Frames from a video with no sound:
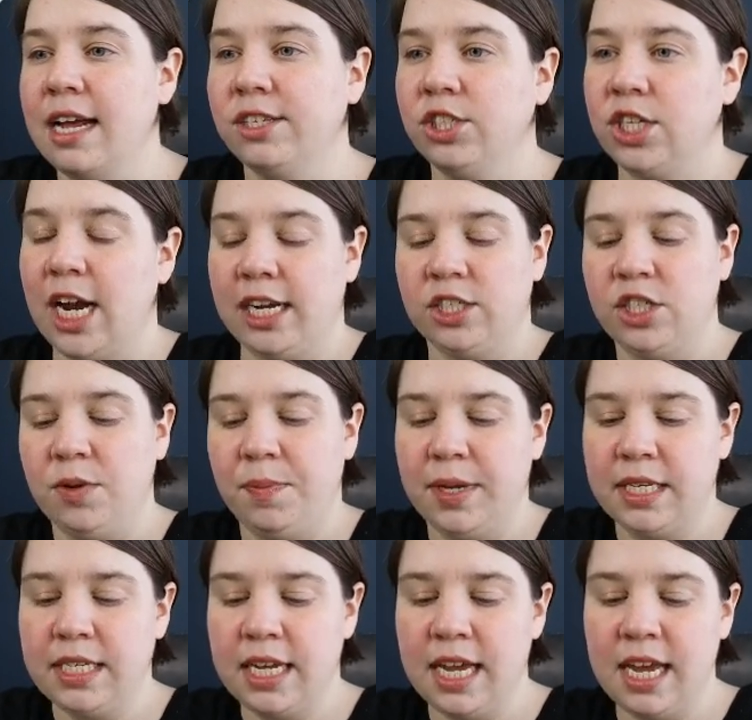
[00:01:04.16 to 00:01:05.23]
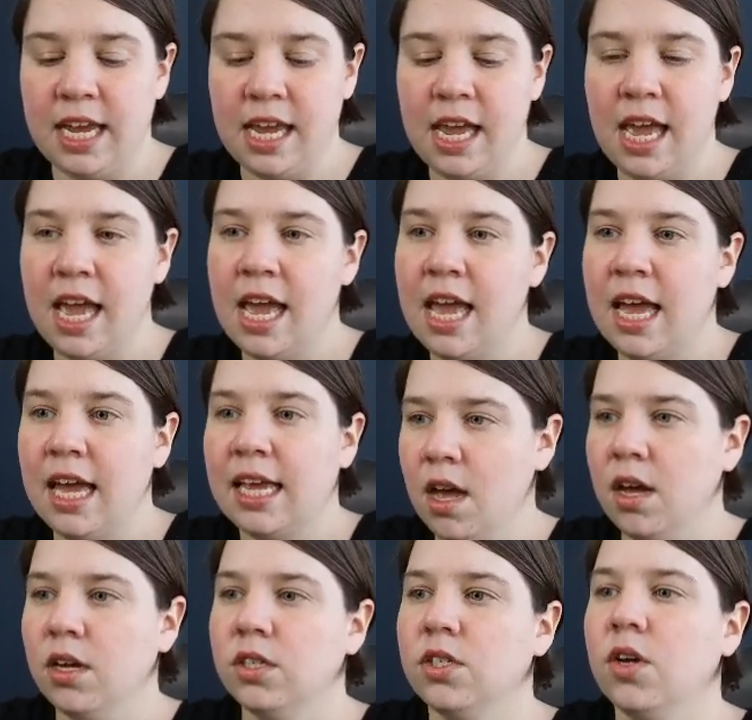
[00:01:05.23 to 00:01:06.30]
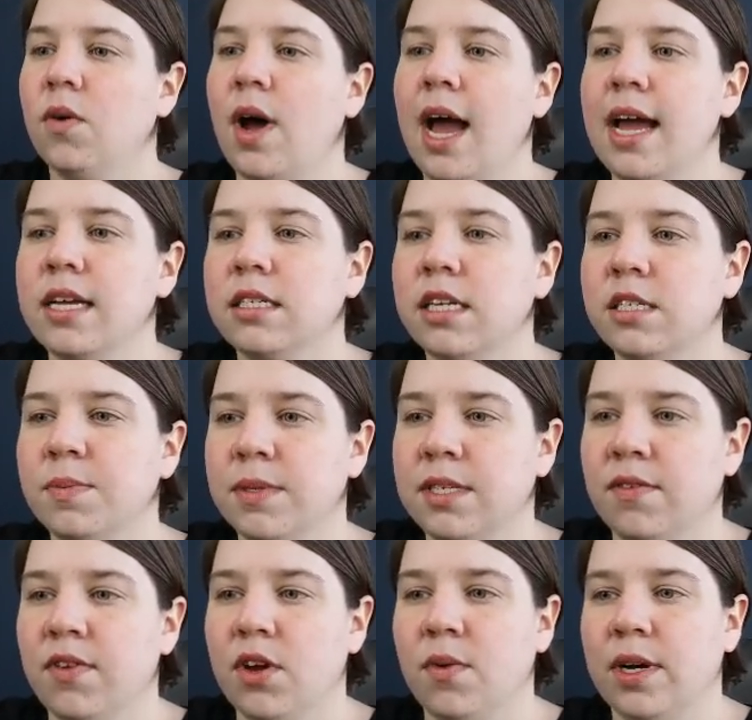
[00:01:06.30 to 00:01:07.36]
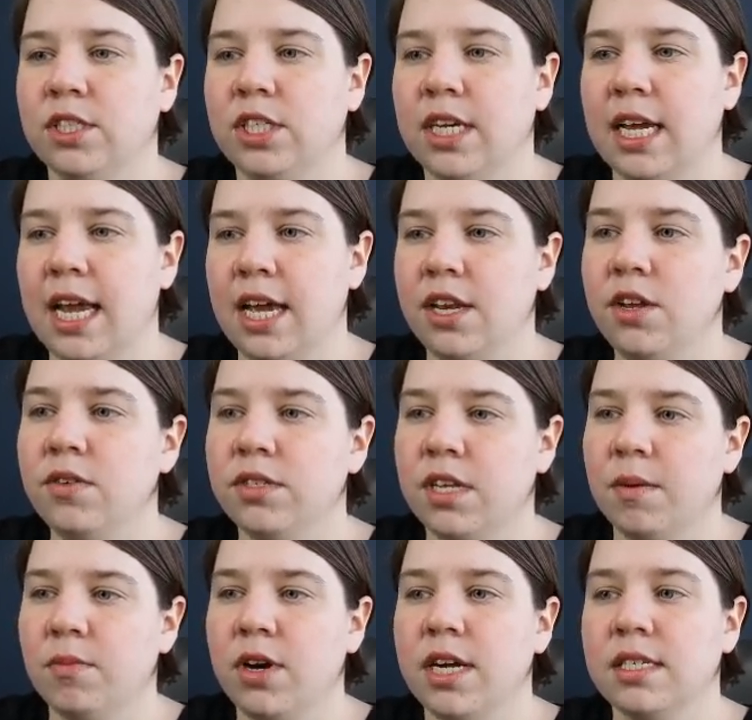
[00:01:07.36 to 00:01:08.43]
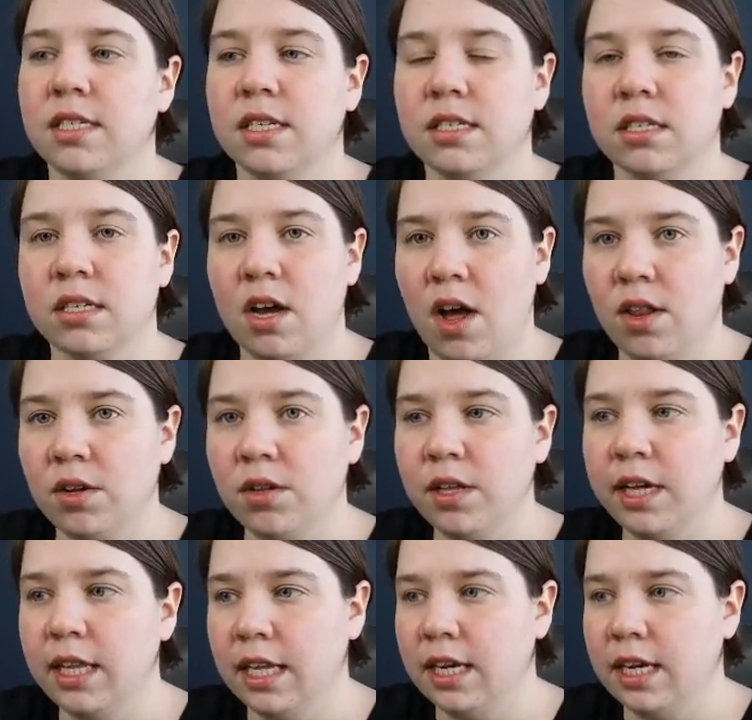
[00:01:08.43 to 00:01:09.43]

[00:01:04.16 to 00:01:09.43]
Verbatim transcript: ask ChatGPT so I asked a specific question Can you summarize the scholarly